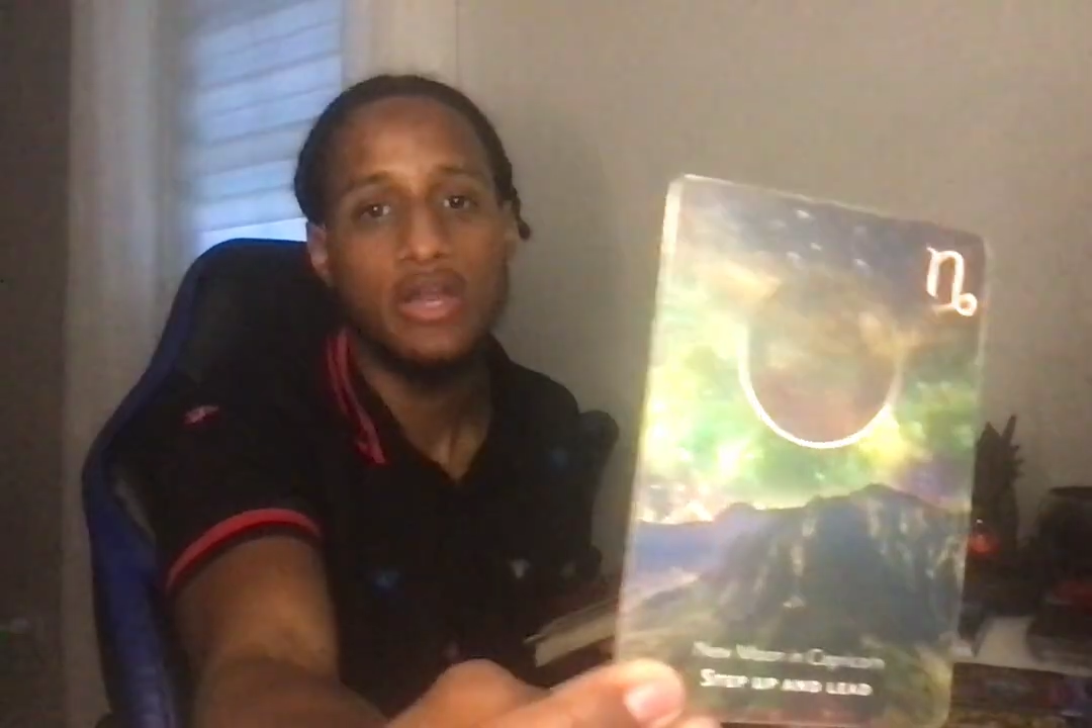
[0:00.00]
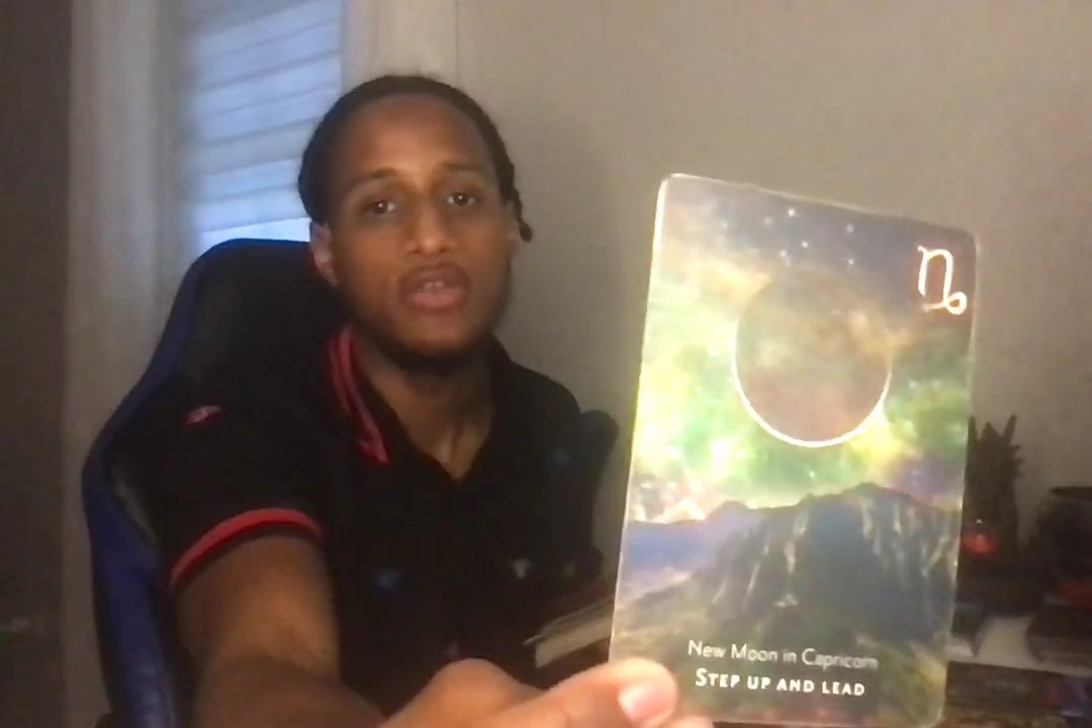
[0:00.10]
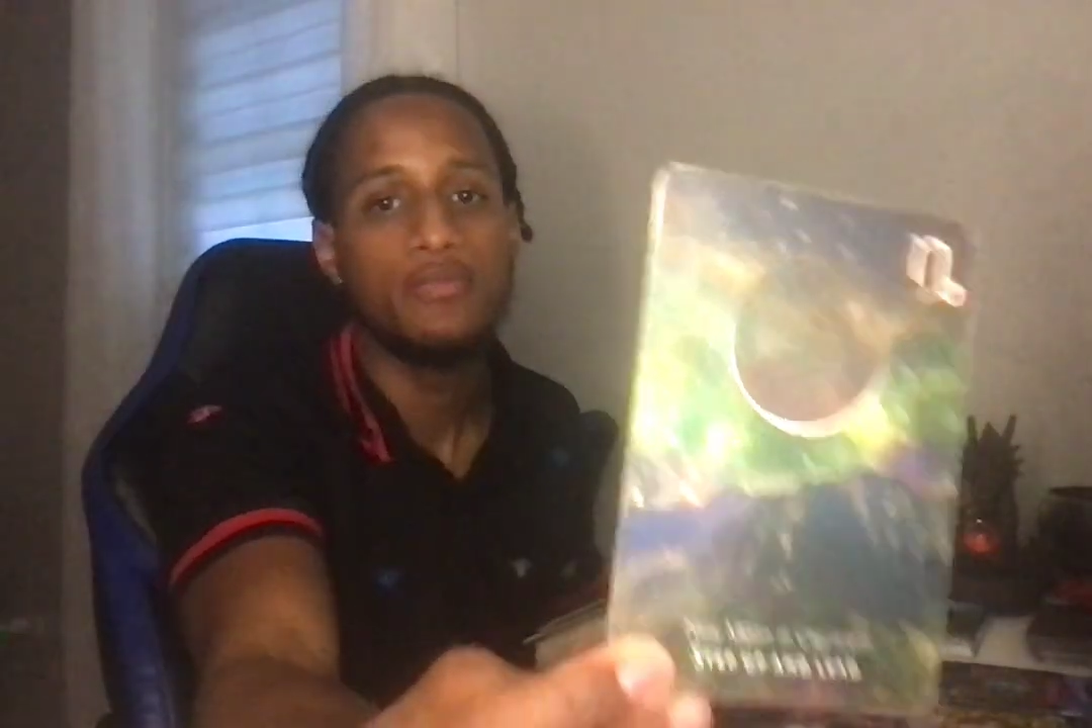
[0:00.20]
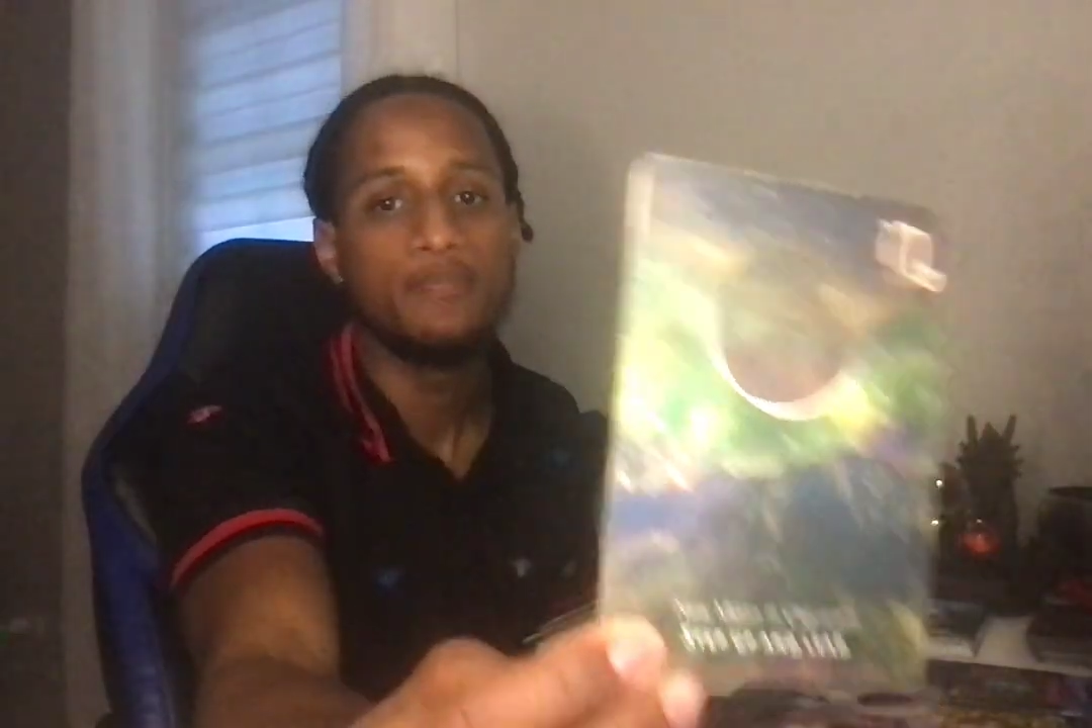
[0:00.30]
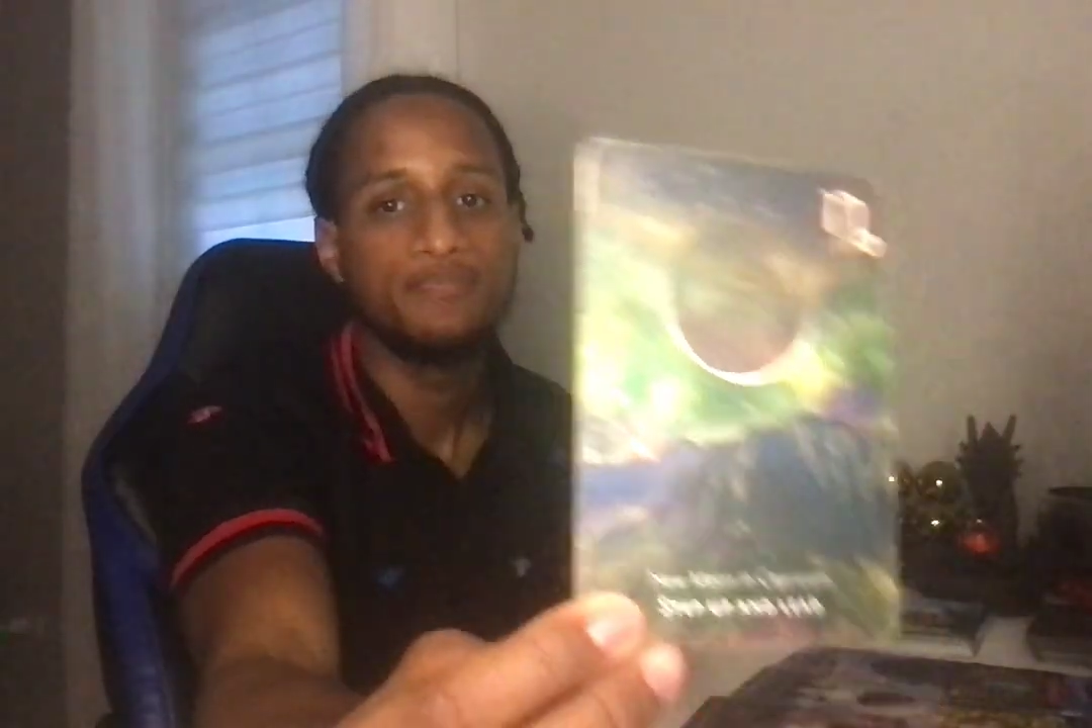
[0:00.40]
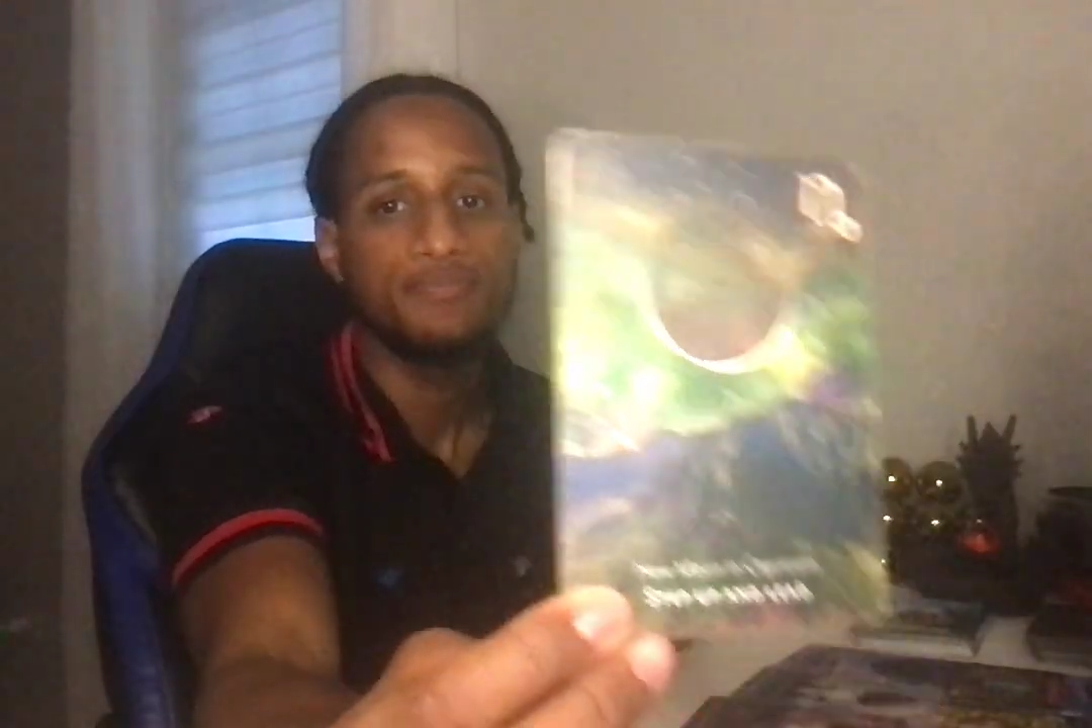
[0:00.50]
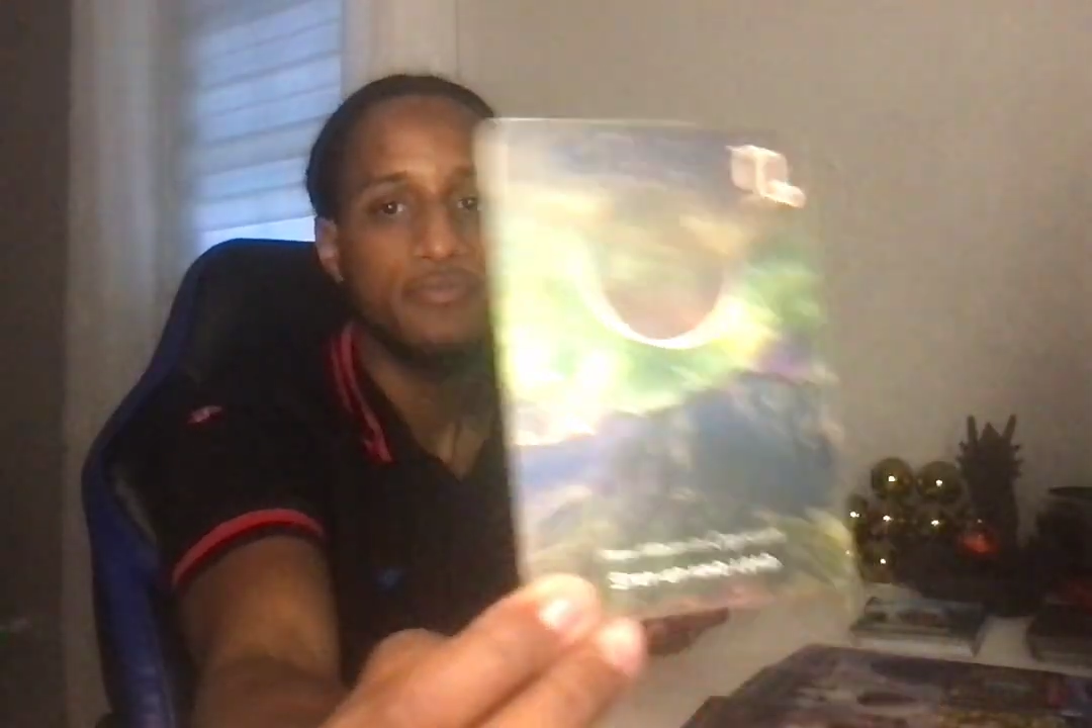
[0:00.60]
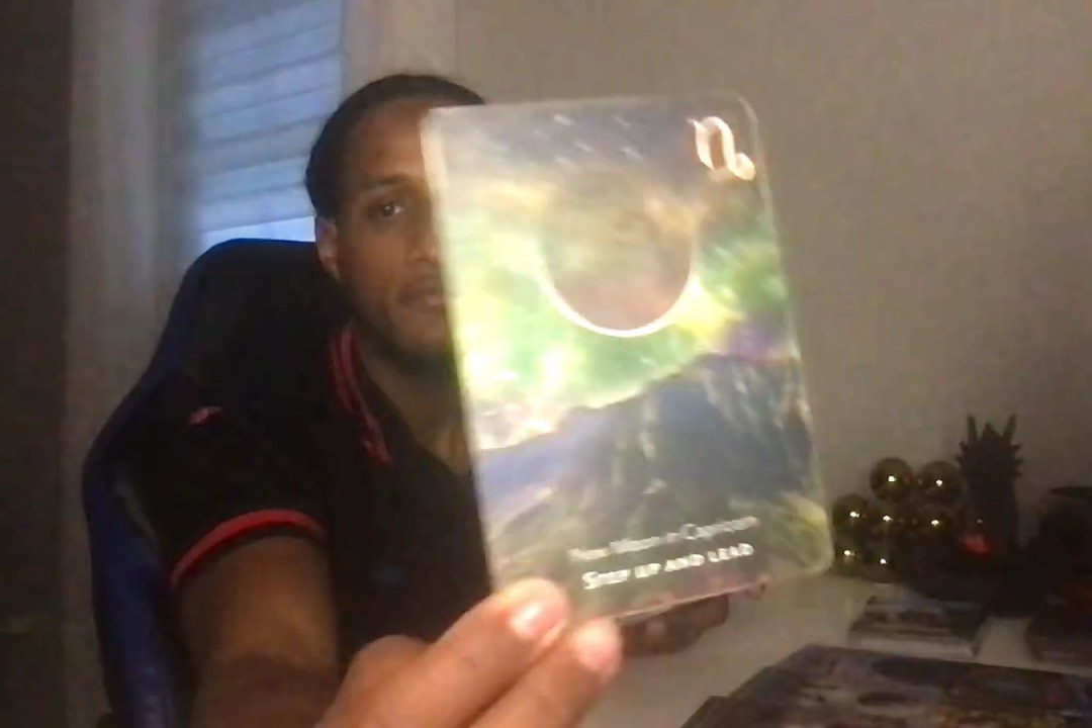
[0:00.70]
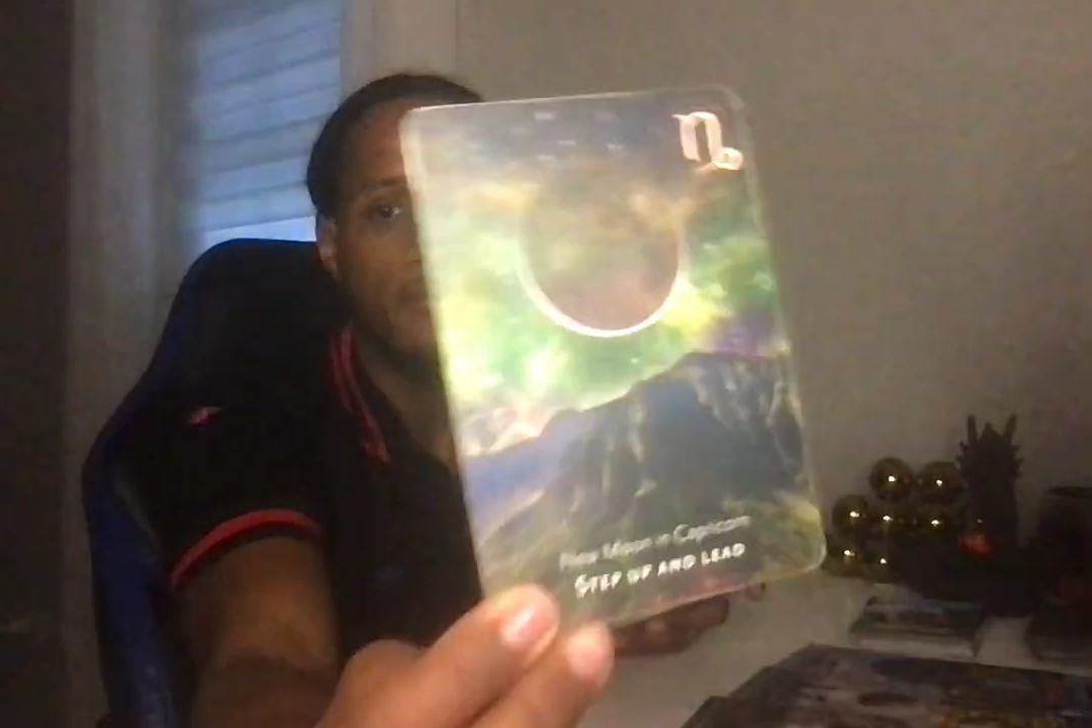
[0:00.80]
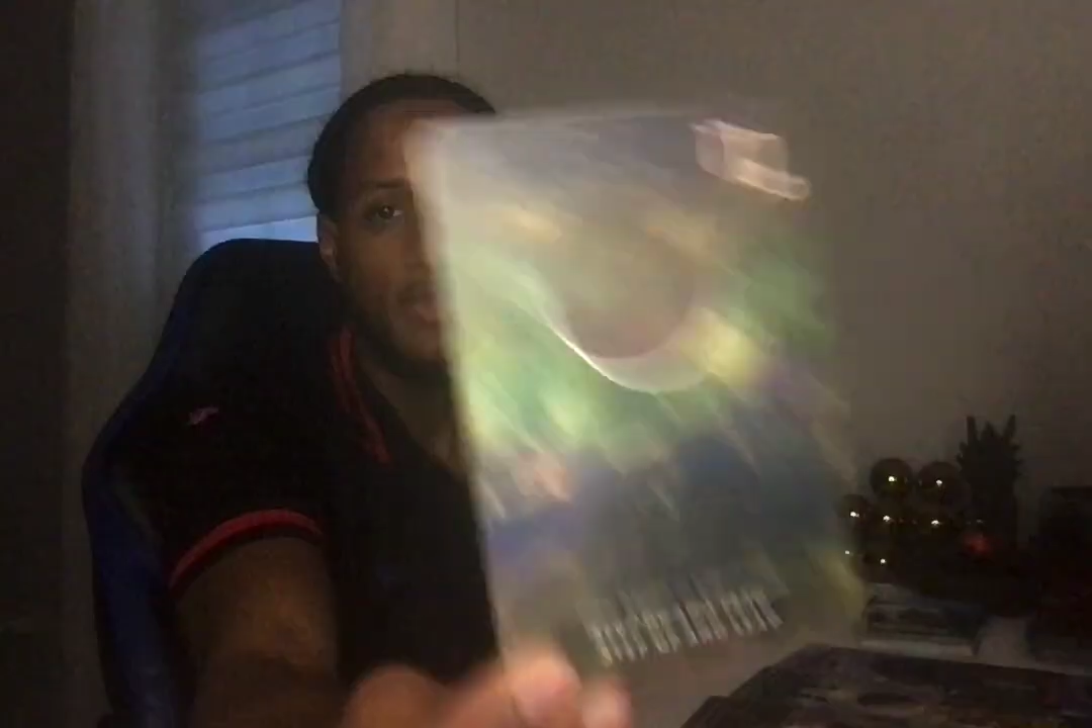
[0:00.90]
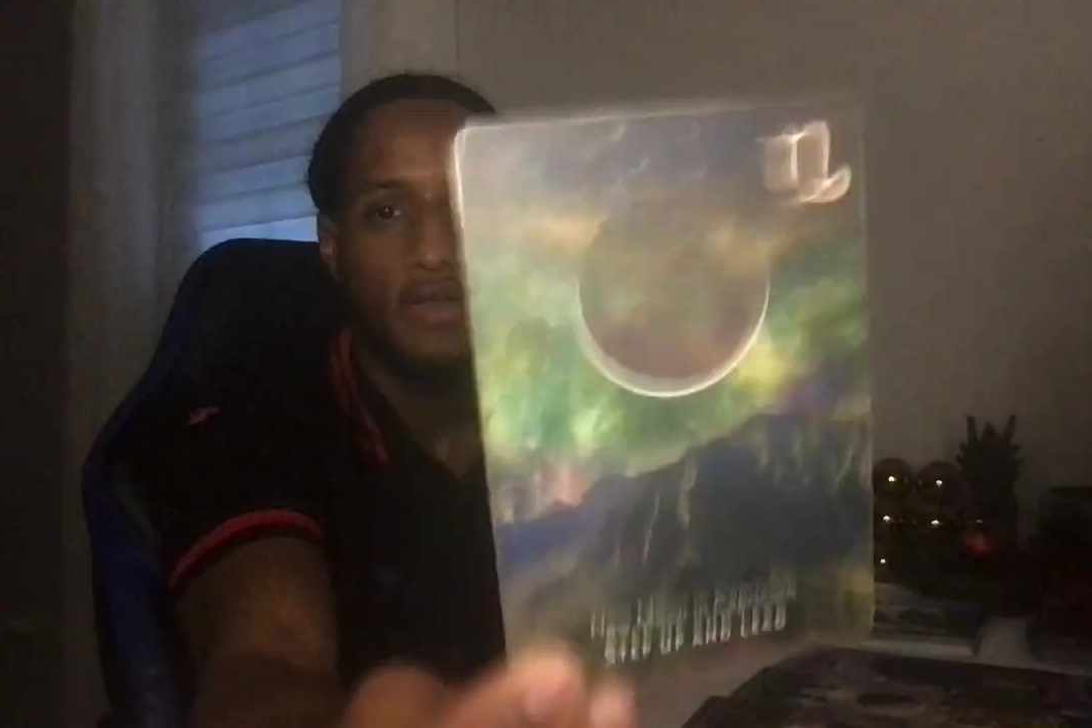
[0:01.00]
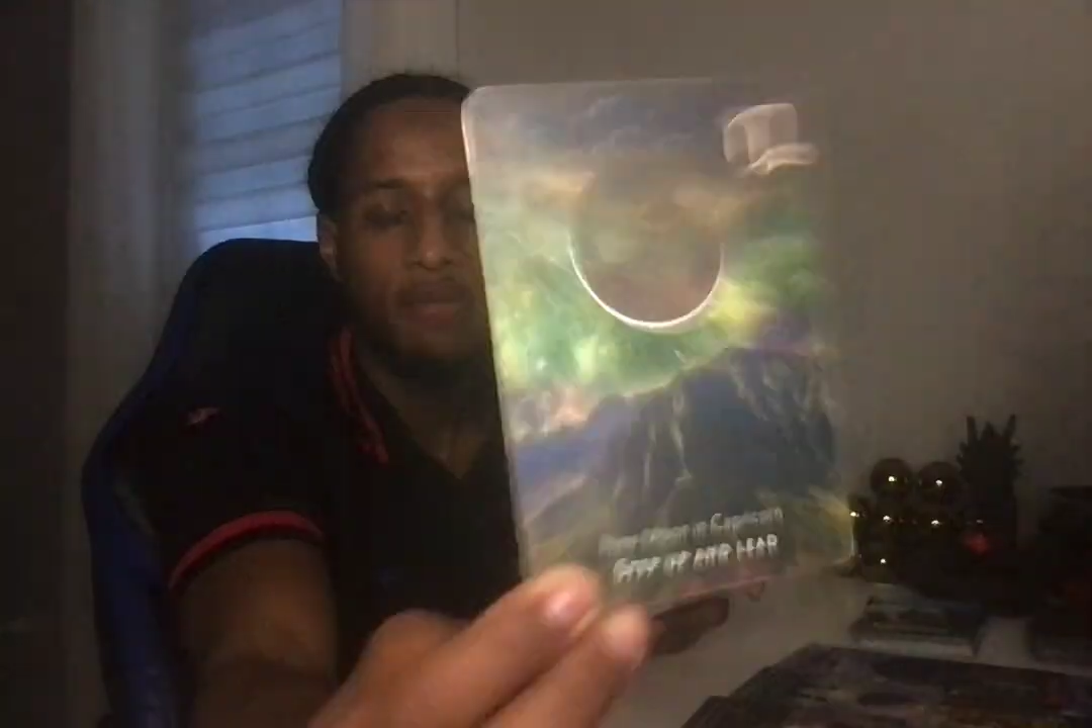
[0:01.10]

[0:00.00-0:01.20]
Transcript: do. My